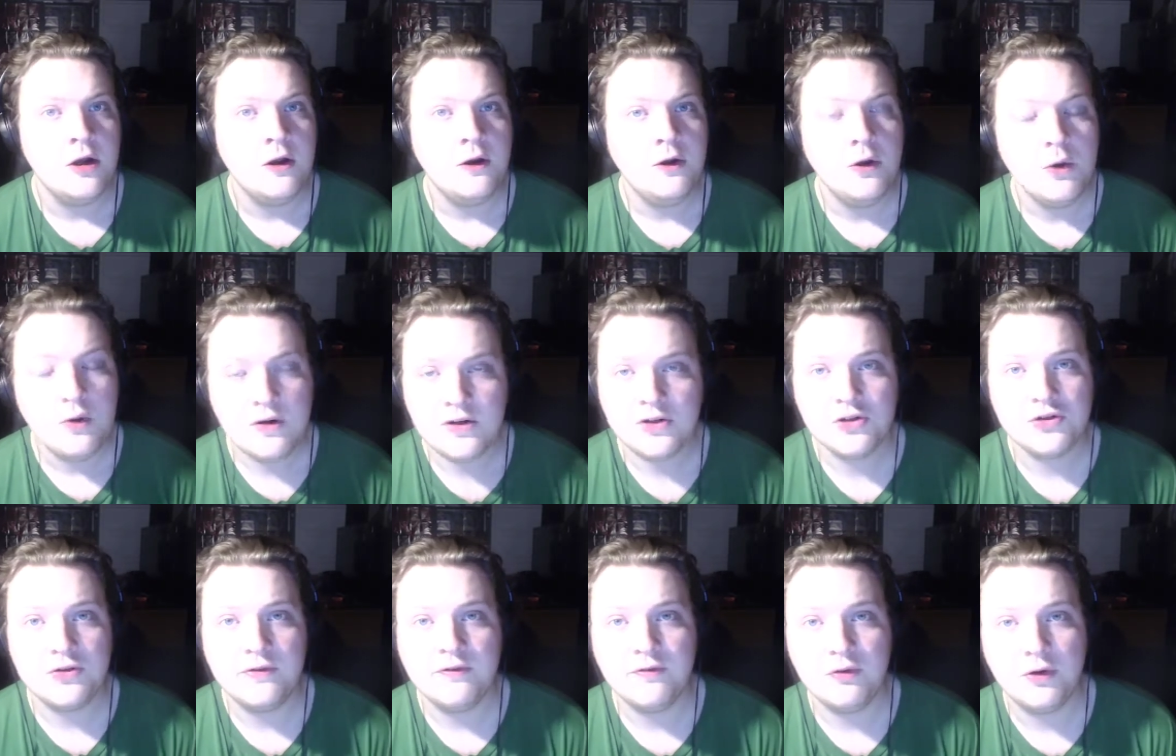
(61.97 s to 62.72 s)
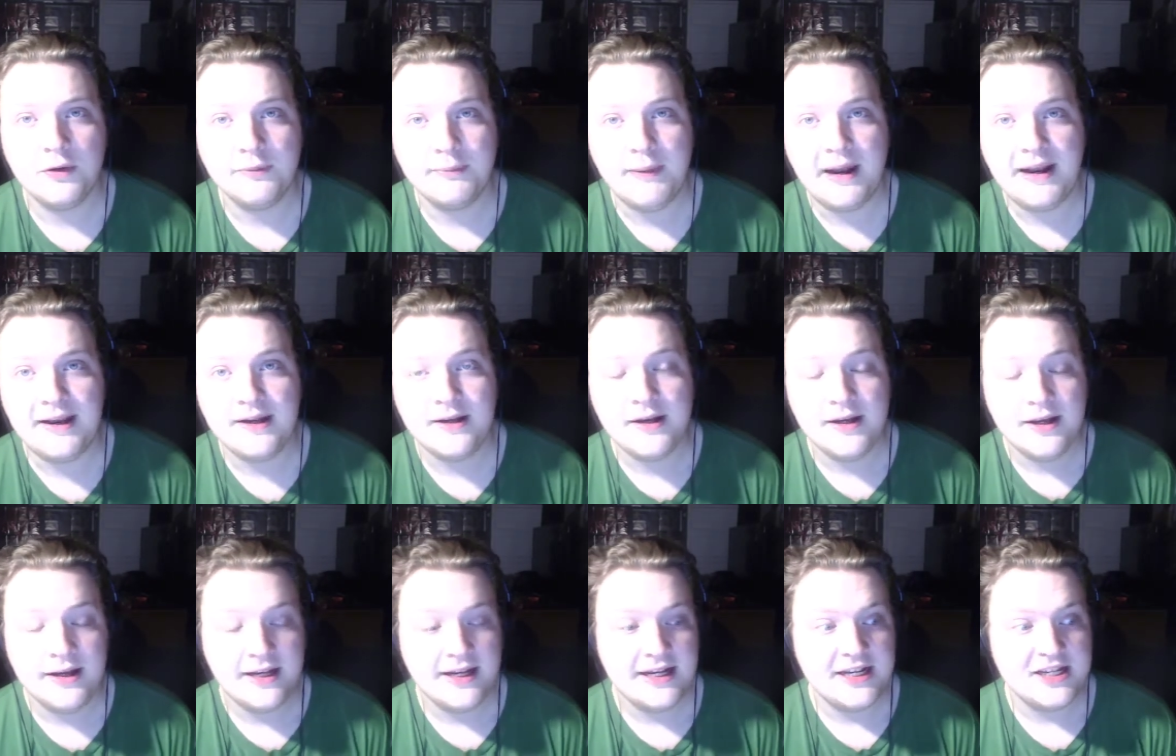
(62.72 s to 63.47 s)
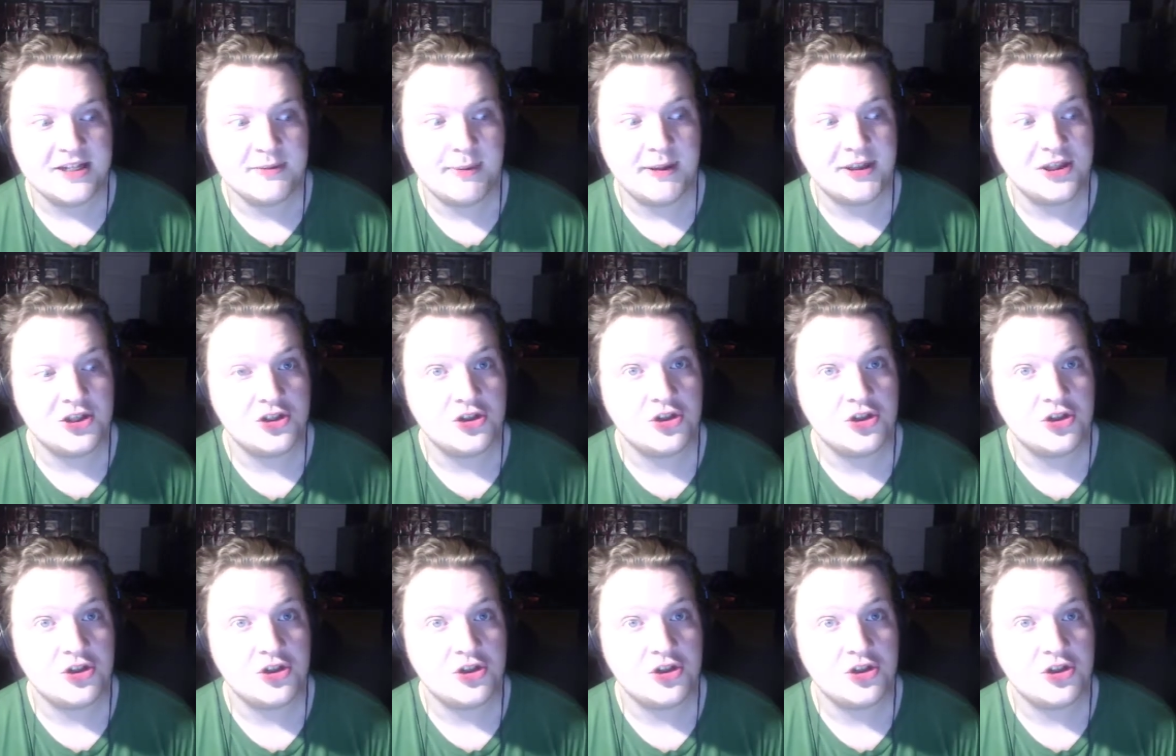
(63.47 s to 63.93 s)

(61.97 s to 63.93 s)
No Country for Old Men is about this